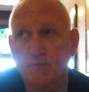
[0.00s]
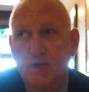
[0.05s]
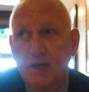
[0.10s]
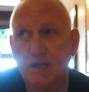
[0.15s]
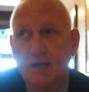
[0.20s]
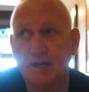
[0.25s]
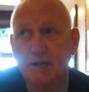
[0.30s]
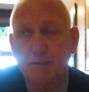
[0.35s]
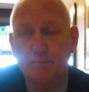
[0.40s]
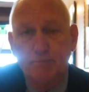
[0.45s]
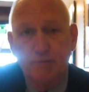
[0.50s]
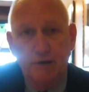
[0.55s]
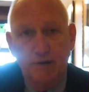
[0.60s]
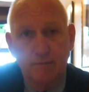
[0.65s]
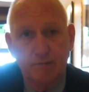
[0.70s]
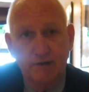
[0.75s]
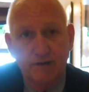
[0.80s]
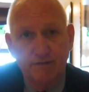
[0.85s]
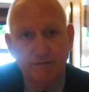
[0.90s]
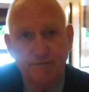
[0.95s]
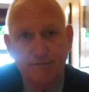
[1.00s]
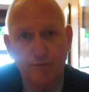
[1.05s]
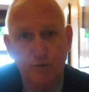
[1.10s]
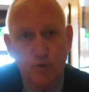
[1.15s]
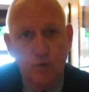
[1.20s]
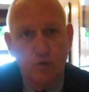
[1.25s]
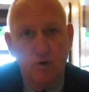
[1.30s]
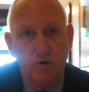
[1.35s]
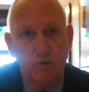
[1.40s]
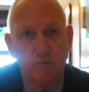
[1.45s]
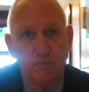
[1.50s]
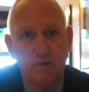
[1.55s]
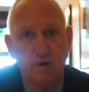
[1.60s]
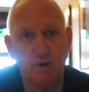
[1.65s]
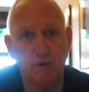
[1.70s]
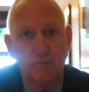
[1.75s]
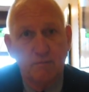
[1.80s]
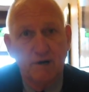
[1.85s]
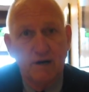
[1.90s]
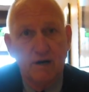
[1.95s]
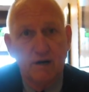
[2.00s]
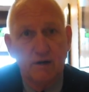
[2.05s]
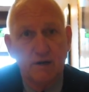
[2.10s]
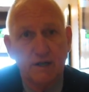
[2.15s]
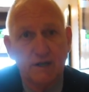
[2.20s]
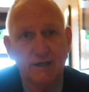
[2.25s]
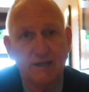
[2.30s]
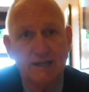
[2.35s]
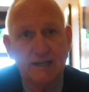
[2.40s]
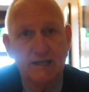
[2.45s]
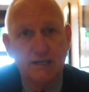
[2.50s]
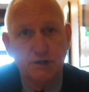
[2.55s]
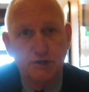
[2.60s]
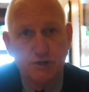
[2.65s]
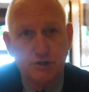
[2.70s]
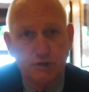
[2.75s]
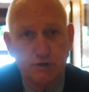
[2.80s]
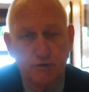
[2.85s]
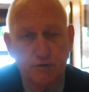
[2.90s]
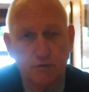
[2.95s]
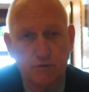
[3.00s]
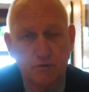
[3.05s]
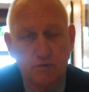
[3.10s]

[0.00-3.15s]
in a public forum about an issue